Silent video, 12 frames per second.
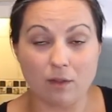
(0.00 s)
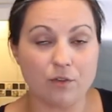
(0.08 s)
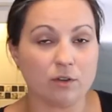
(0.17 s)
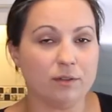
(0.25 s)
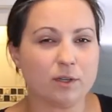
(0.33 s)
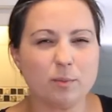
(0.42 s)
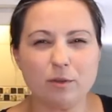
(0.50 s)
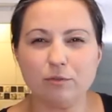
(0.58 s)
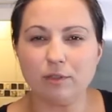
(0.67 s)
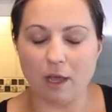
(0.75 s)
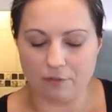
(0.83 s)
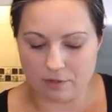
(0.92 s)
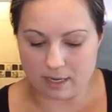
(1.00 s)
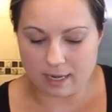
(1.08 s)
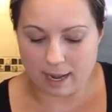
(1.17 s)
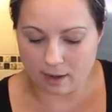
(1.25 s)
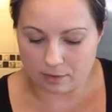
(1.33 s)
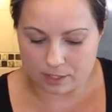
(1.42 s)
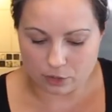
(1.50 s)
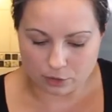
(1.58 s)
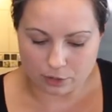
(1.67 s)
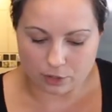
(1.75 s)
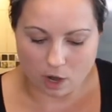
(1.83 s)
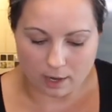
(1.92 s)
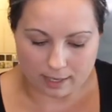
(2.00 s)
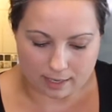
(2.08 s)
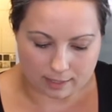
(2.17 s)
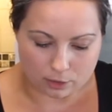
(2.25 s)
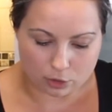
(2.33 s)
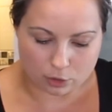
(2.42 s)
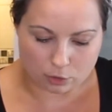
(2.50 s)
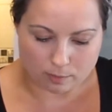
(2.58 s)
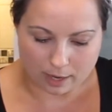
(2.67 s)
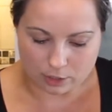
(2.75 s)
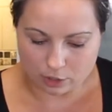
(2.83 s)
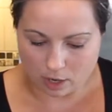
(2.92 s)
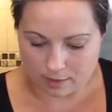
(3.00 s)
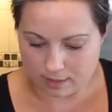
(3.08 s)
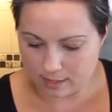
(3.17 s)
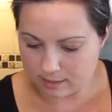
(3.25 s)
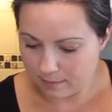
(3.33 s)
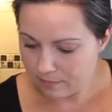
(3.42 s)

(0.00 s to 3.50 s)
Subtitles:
They're a little bit fluffy and airy, so you're not getting too much on these.